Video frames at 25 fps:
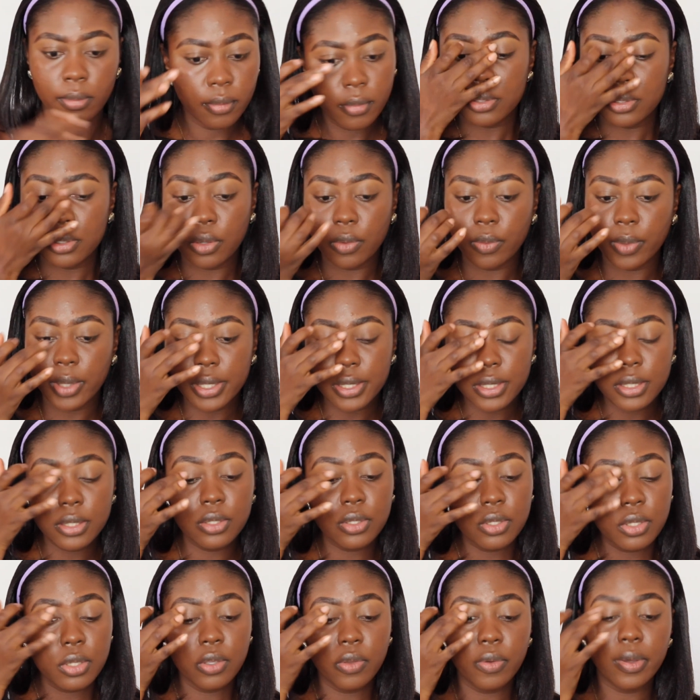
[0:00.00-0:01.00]
so
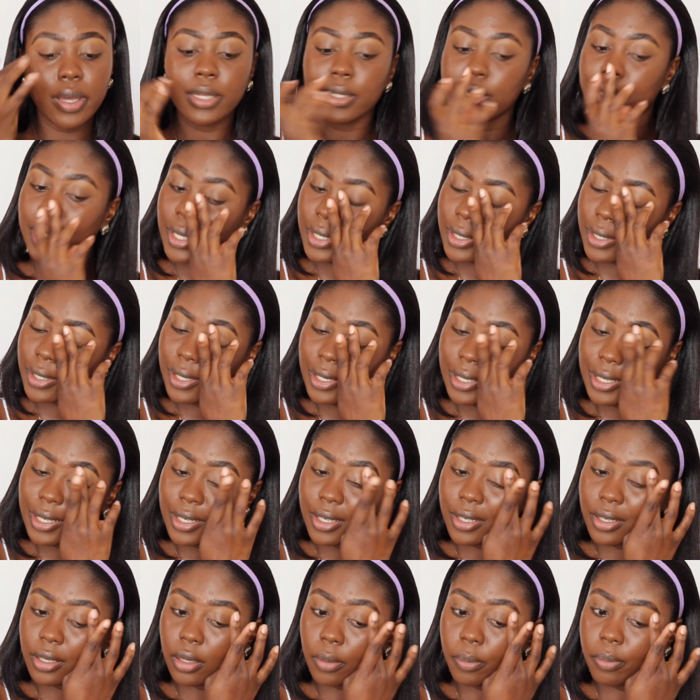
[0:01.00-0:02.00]
once you are done
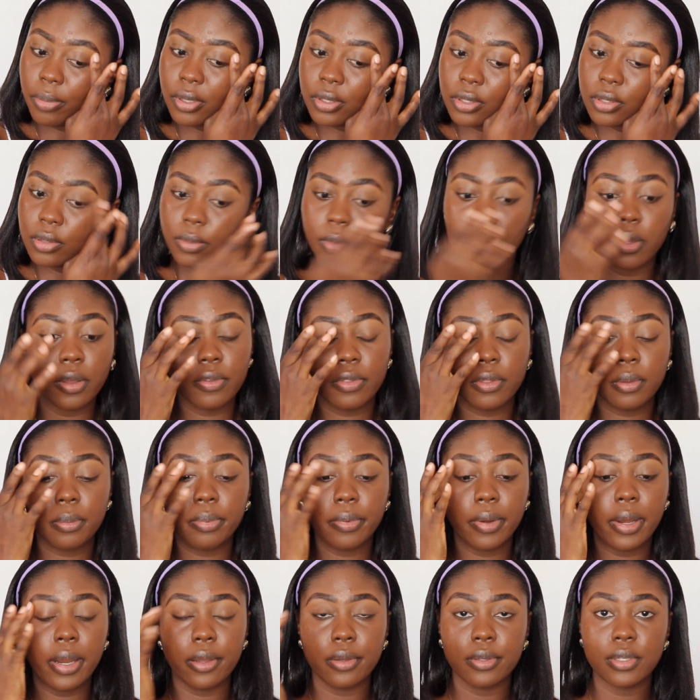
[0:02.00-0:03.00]
cleaning the bottom of the
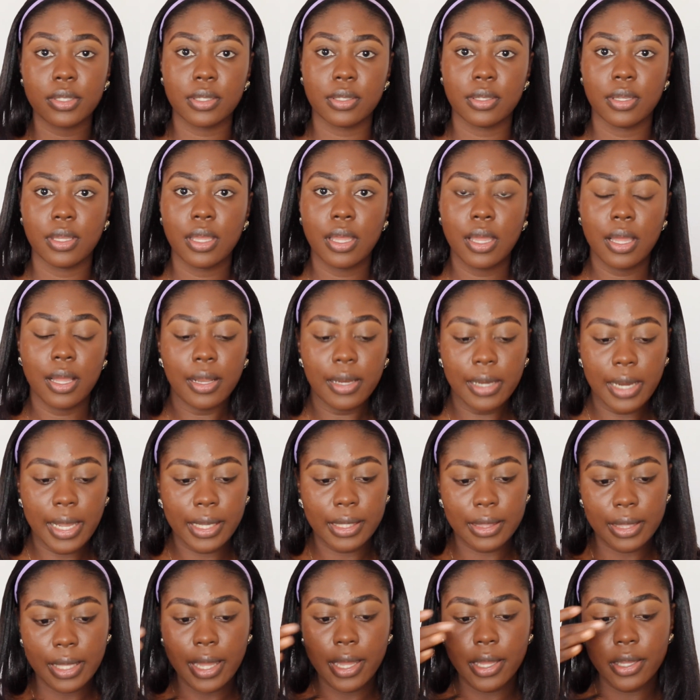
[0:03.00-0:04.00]
brows
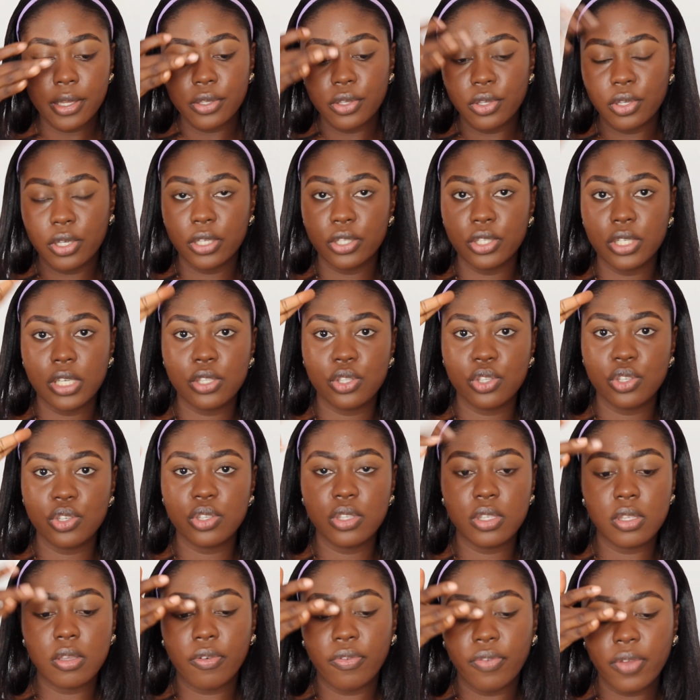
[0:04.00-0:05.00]
like that, you can just
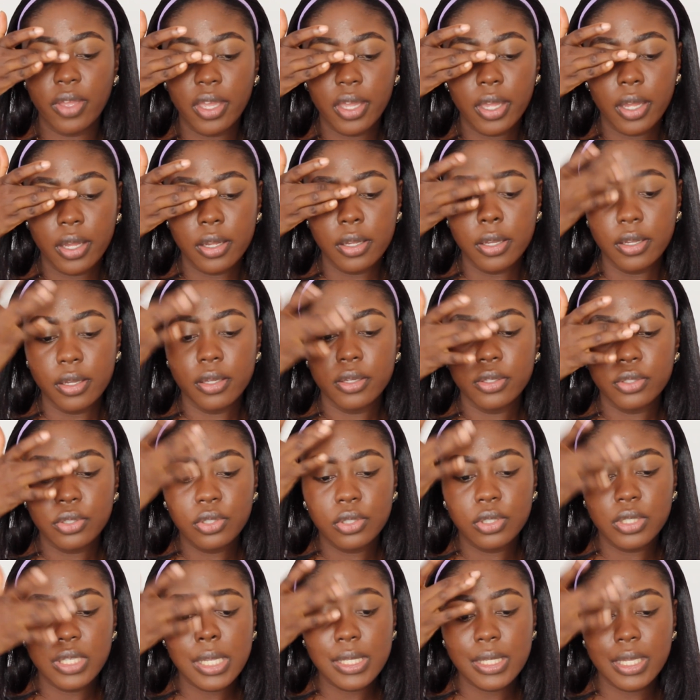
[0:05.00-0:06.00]
use your finger
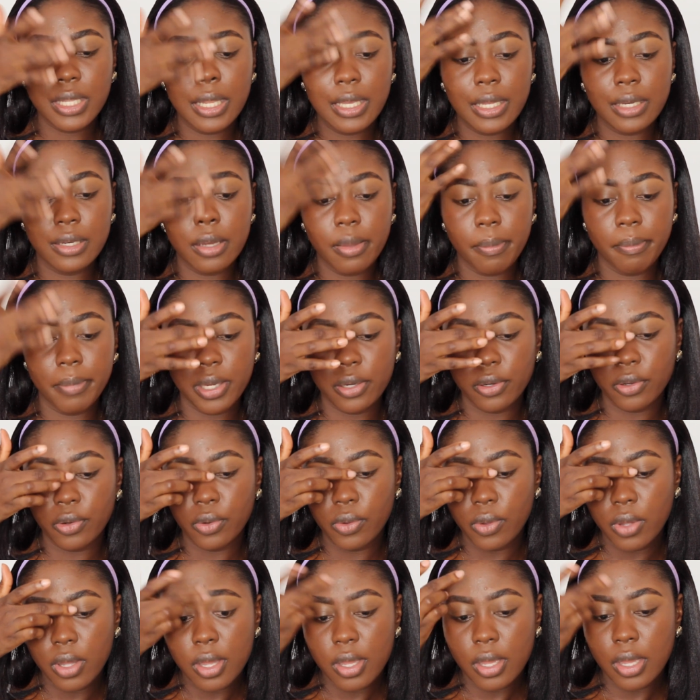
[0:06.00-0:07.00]
to just clean the
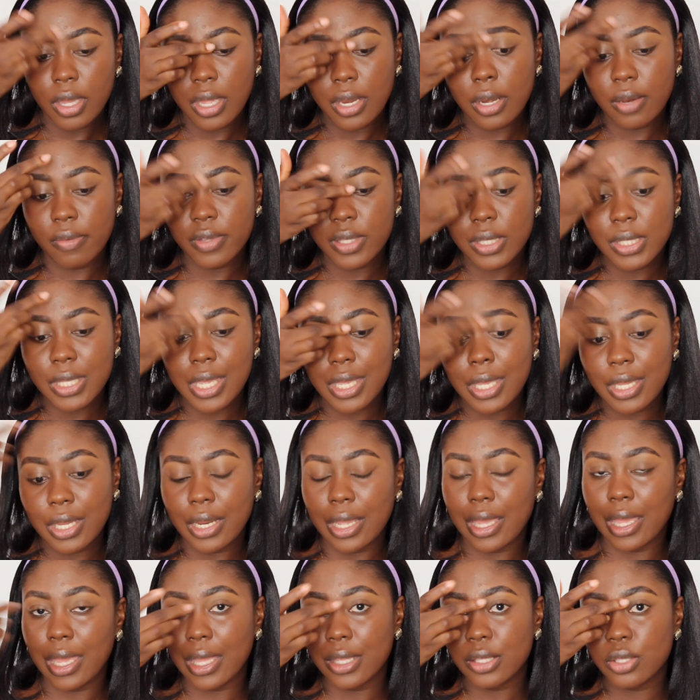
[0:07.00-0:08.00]
middle, and even take
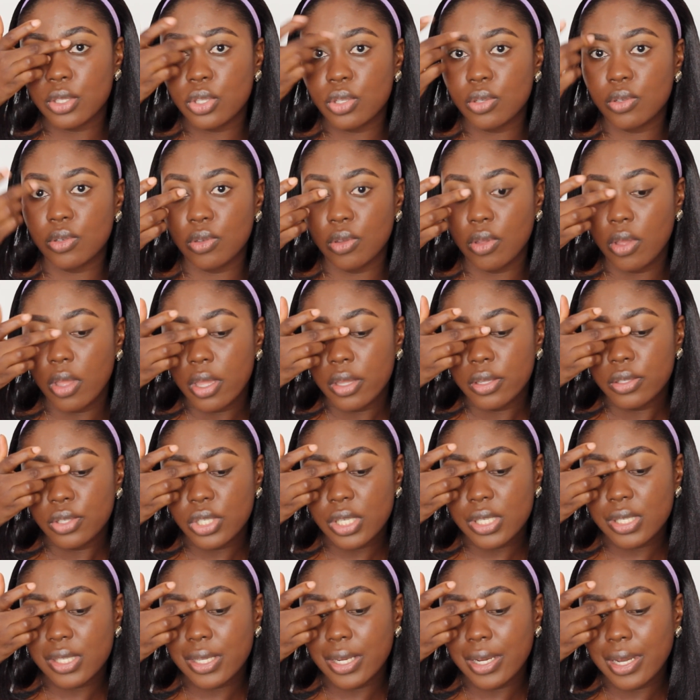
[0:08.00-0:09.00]
it into
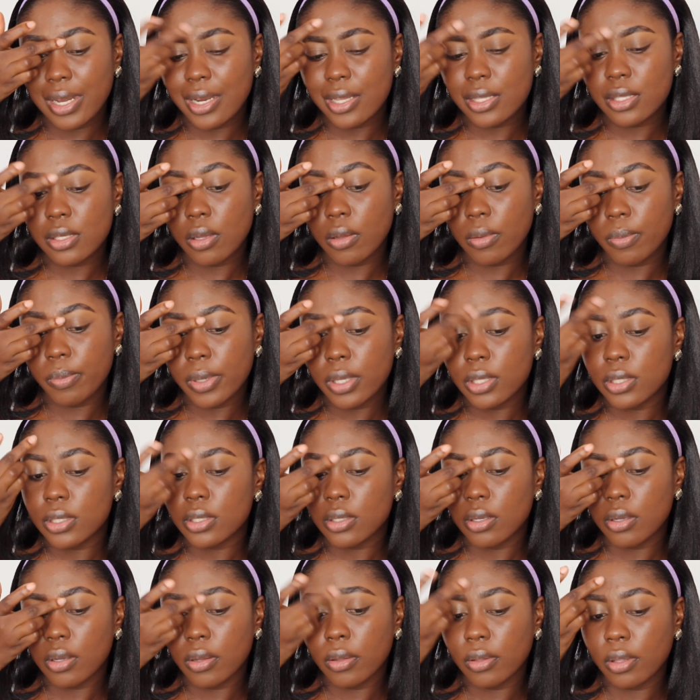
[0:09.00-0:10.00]
just a little bit
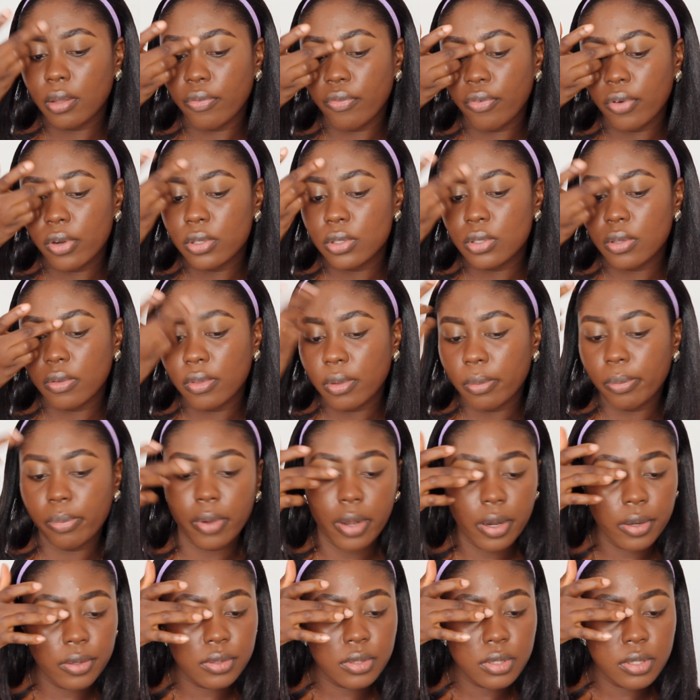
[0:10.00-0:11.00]
of the front of the
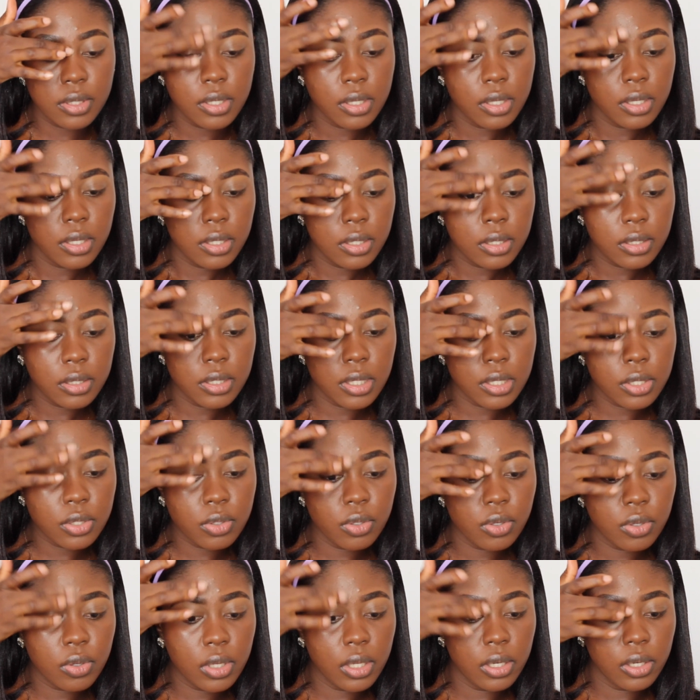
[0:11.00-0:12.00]
brows, just
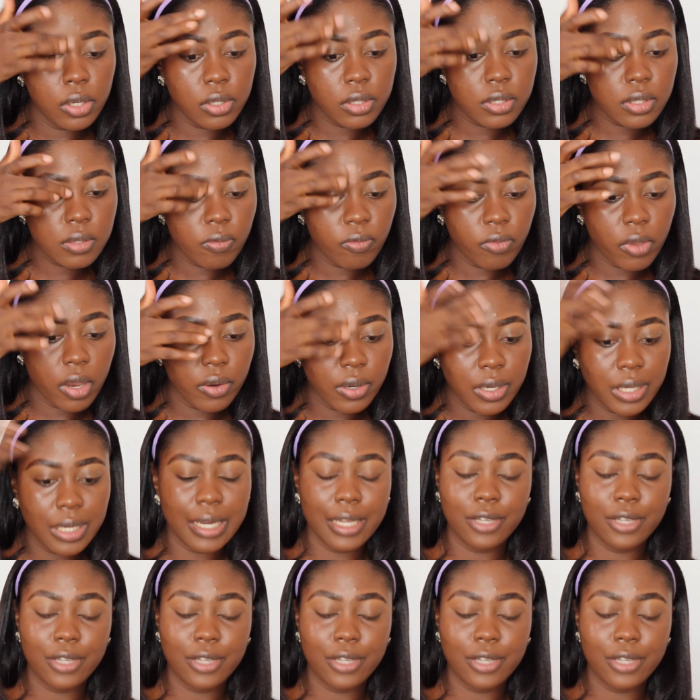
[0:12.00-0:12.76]
so it looks very